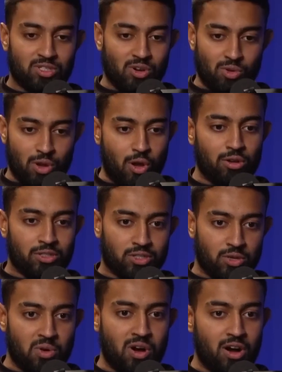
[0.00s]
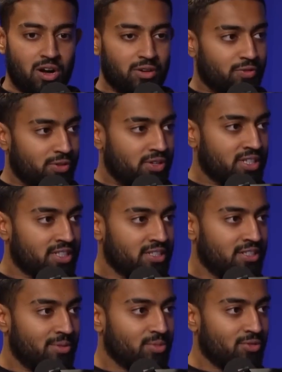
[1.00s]
long, so hard for us.
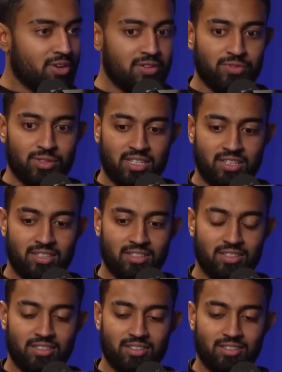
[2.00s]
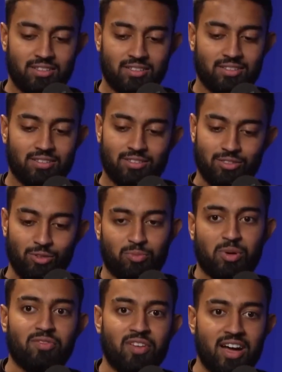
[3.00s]
I'm grateful that you've
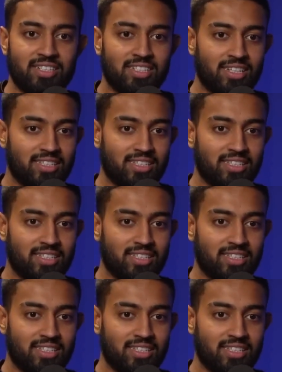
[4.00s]
provided